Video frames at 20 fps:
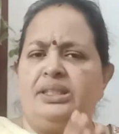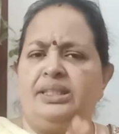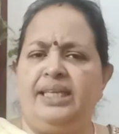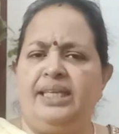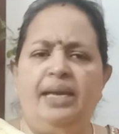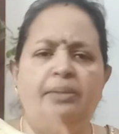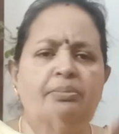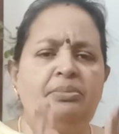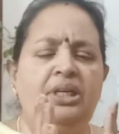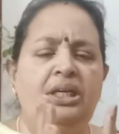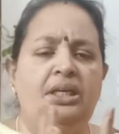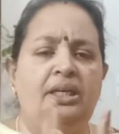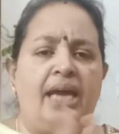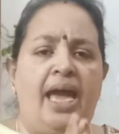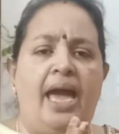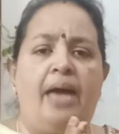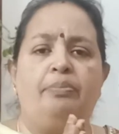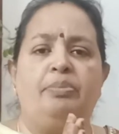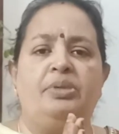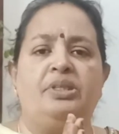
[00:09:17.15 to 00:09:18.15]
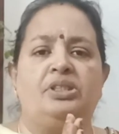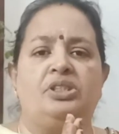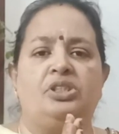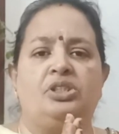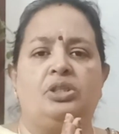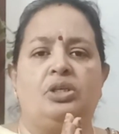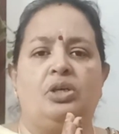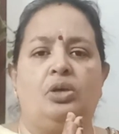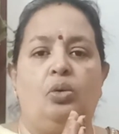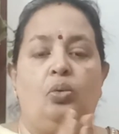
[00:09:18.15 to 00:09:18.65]
Same thing
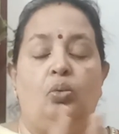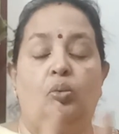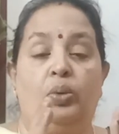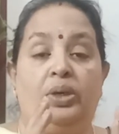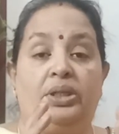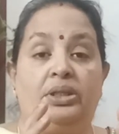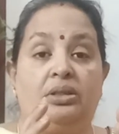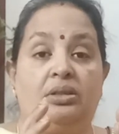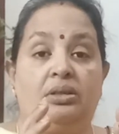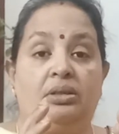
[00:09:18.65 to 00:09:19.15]
happens with